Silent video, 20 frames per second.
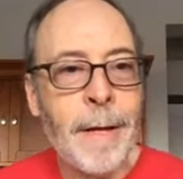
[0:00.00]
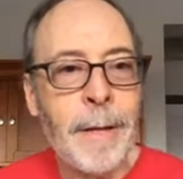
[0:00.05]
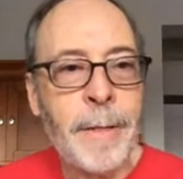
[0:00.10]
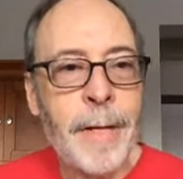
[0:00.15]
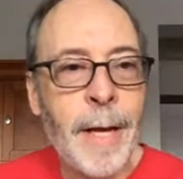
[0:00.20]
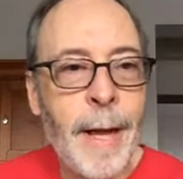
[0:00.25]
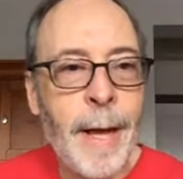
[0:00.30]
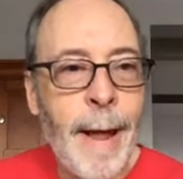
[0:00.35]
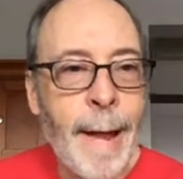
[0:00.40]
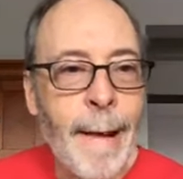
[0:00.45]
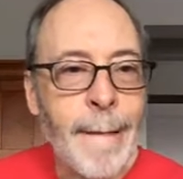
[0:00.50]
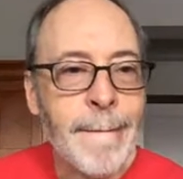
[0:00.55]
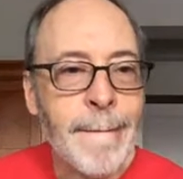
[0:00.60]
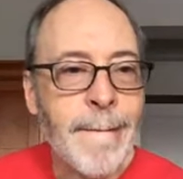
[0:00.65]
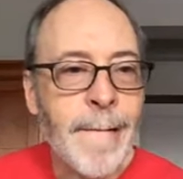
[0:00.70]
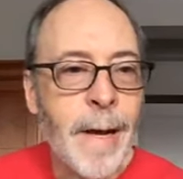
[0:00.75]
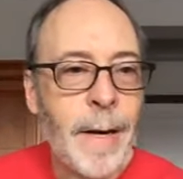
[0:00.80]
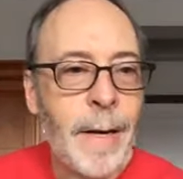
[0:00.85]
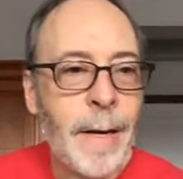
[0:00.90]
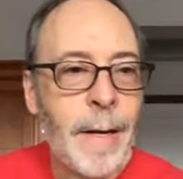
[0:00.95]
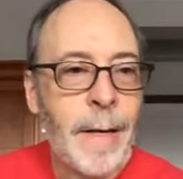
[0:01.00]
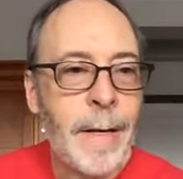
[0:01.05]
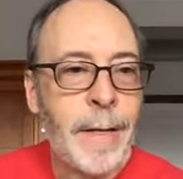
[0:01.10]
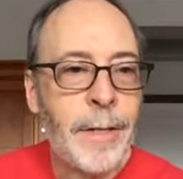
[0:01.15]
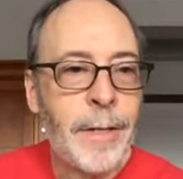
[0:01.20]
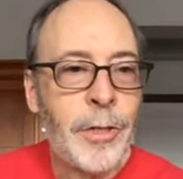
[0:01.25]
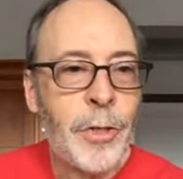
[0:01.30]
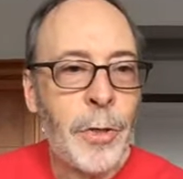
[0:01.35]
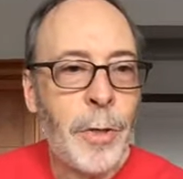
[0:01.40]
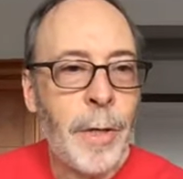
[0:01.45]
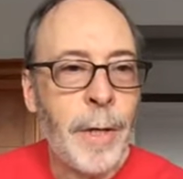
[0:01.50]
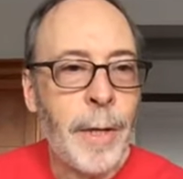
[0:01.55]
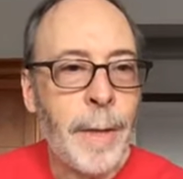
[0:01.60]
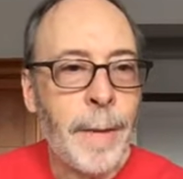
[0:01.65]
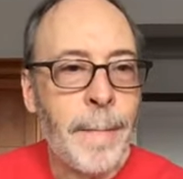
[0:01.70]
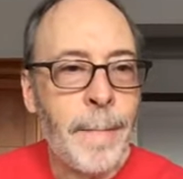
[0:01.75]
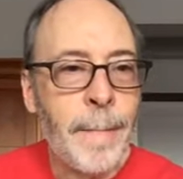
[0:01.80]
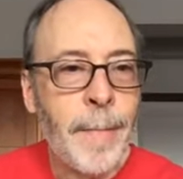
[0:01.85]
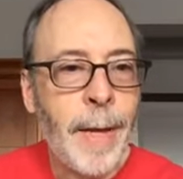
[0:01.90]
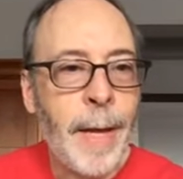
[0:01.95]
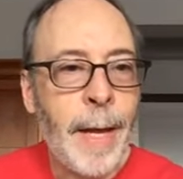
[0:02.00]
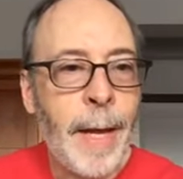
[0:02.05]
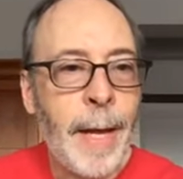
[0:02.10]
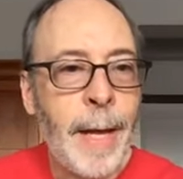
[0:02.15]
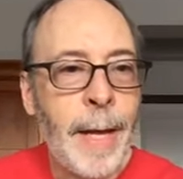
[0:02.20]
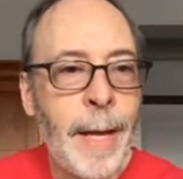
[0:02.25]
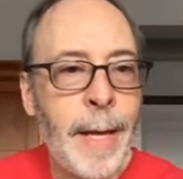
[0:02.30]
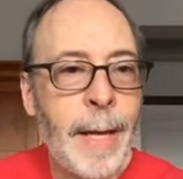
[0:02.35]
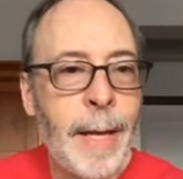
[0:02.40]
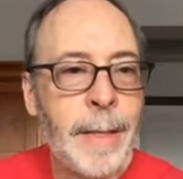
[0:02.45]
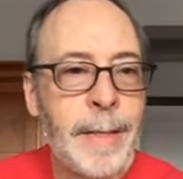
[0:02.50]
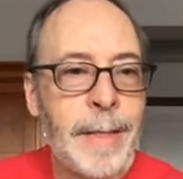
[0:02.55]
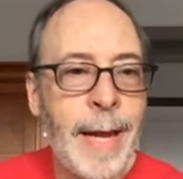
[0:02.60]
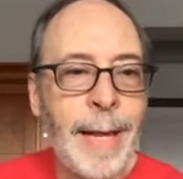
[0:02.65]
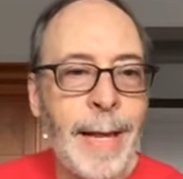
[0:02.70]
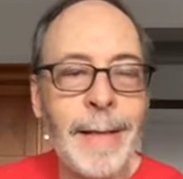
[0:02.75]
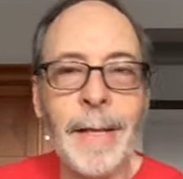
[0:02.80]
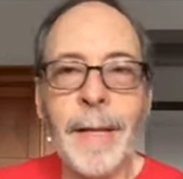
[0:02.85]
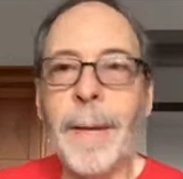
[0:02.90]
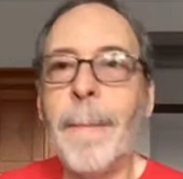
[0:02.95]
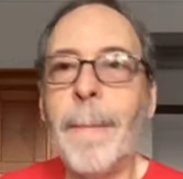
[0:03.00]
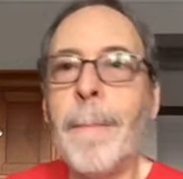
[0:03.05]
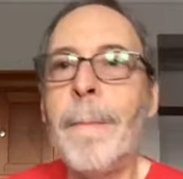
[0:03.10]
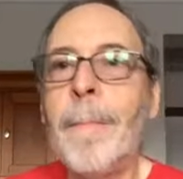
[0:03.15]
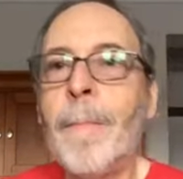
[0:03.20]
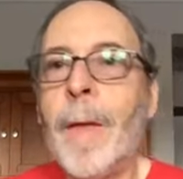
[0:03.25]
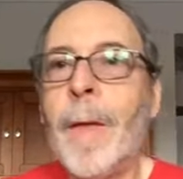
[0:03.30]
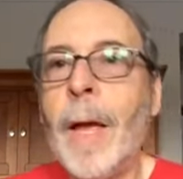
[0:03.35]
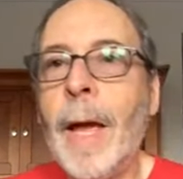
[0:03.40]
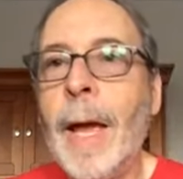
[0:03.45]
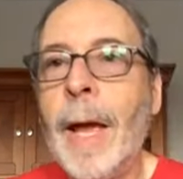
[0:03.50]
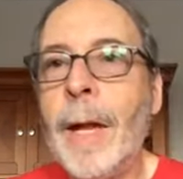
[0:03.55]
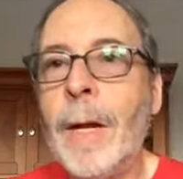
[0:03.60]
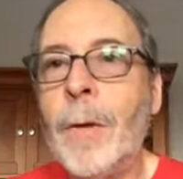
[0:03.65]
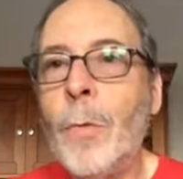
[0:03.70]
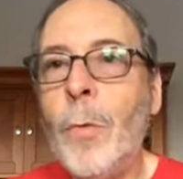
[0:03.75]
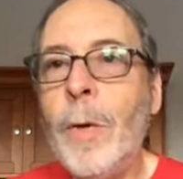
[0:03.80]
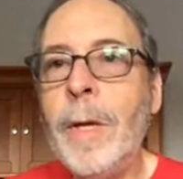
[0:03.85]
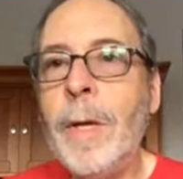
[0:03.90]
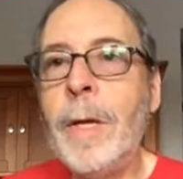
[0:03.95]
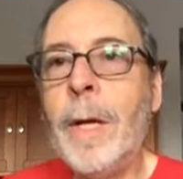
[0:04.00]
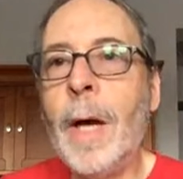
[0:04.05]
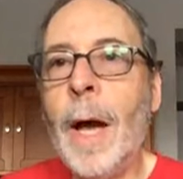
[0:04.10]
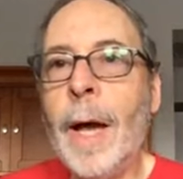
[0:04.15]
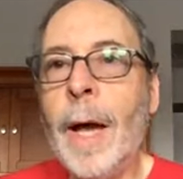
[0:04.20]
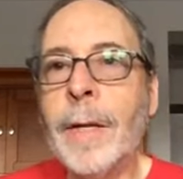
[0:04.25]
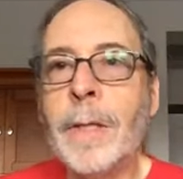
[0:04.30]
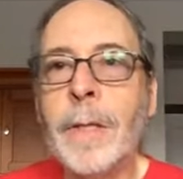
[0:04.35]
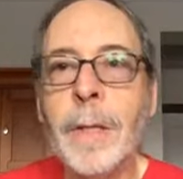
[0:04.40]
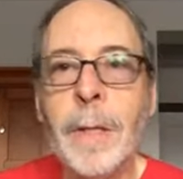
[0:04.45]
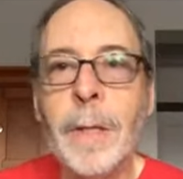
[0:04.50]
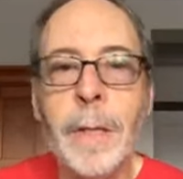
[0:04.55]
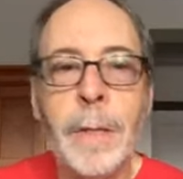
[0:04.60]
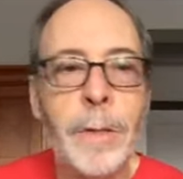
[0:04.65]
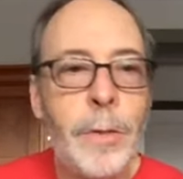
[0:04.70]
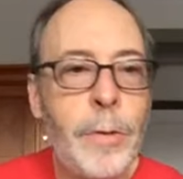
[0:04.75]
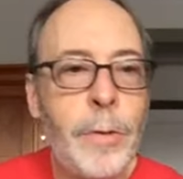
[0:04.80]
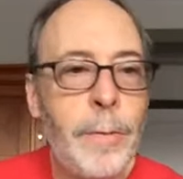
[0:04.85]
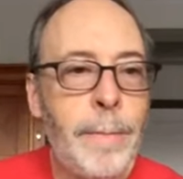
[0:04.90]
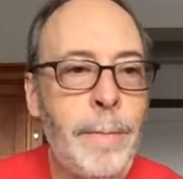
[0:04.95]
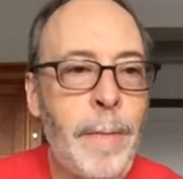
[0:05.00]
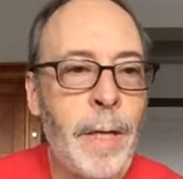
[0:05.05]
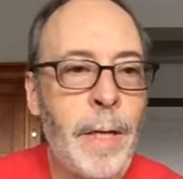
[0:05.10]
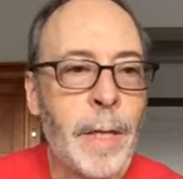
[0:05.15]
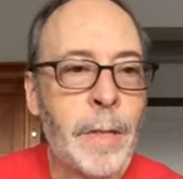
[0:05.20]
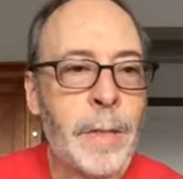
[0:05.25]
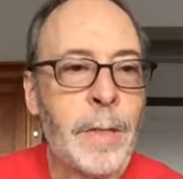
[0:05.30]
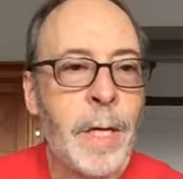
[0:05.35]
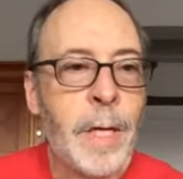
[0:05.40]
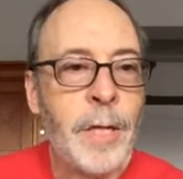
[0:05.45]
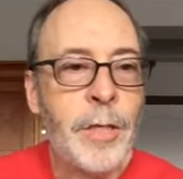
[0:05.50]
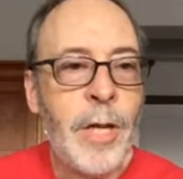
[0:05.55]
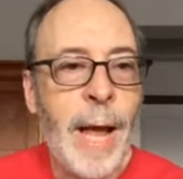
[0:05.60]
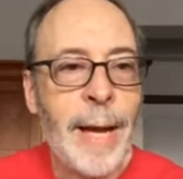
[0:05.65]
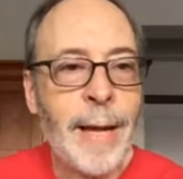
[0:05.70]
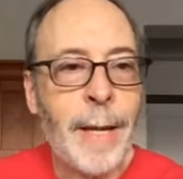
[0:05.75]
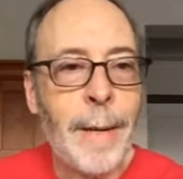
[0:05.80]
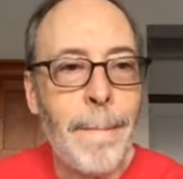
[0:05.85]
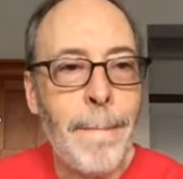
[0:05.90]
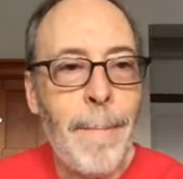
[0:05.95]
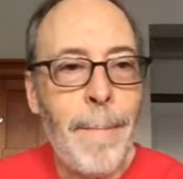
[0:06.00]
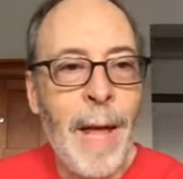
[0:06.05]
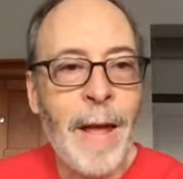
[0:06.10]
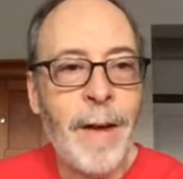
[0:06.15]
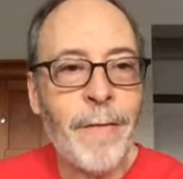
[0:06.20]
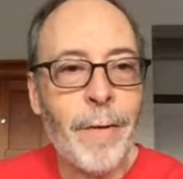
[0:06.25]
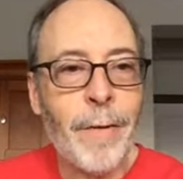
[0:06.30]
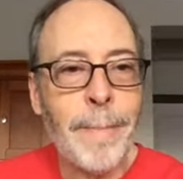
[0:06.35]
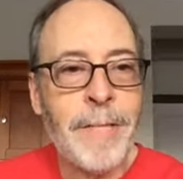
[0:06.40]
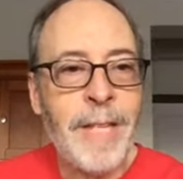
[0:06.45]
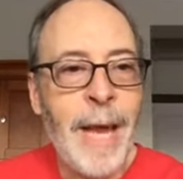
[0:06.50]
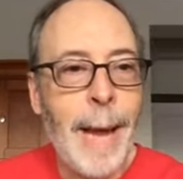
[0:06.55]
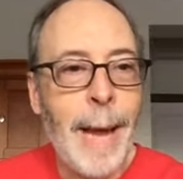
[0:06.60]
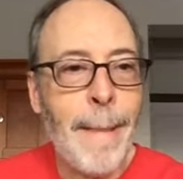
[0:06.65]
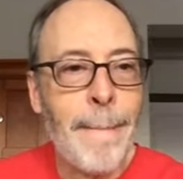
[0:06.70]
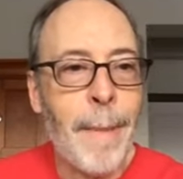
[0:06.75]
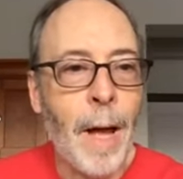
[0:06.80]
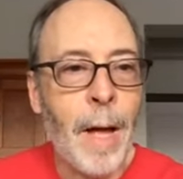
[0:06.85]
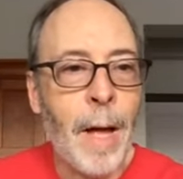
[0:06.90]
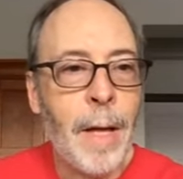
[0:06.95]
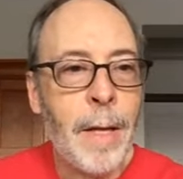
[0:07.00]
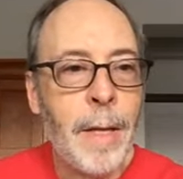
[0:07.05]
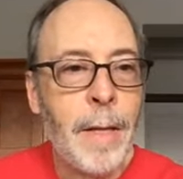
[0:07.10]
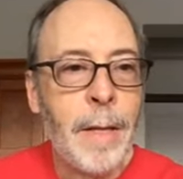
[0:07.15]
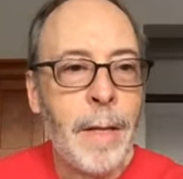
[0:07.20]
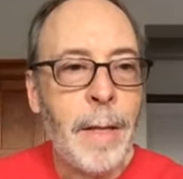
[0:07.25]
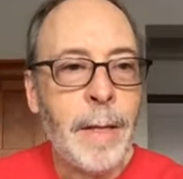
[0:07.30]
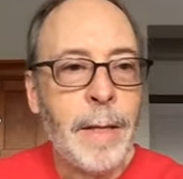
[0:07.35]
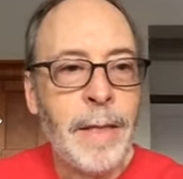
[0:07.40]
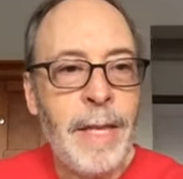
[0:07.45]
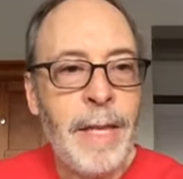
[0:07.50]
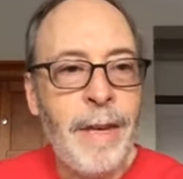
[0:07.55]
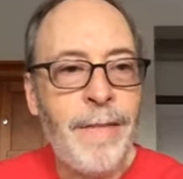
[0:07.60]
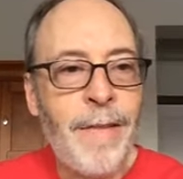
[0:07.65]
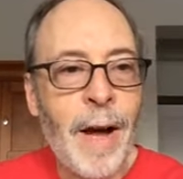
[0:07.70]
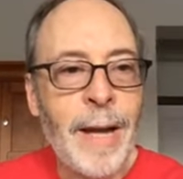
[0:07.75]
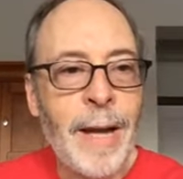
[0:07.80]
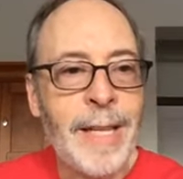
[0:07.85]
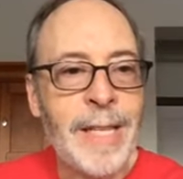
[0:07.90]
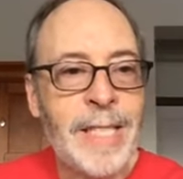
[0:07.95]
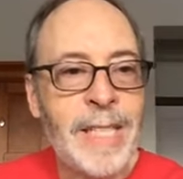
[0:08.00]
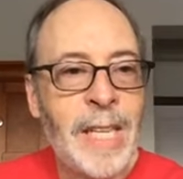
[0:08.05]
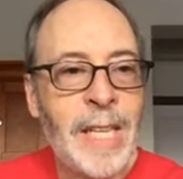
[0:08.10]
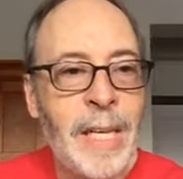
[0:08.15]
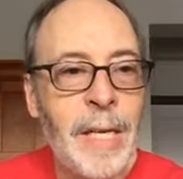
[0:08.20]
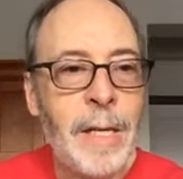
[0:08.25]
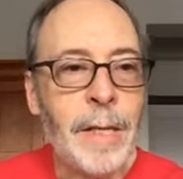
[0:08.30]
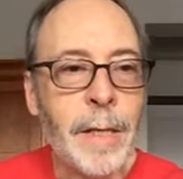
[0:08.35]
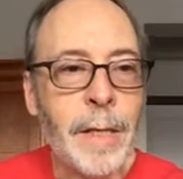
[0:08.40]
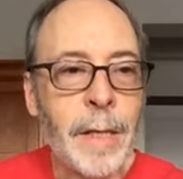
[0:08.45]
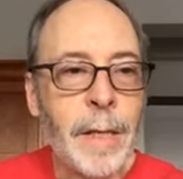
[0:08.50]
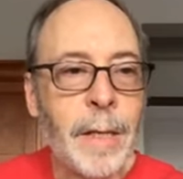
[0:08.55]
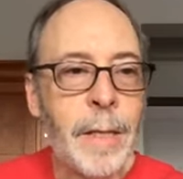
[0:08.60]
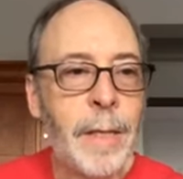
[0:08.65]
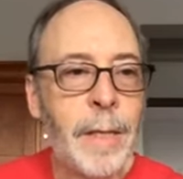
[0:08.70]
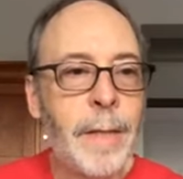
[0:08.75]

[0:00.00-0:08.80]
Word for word: Okay. Uh, Sean and Caitlin and we got two minutes. Jack and Ben from Tampa. Levi is here.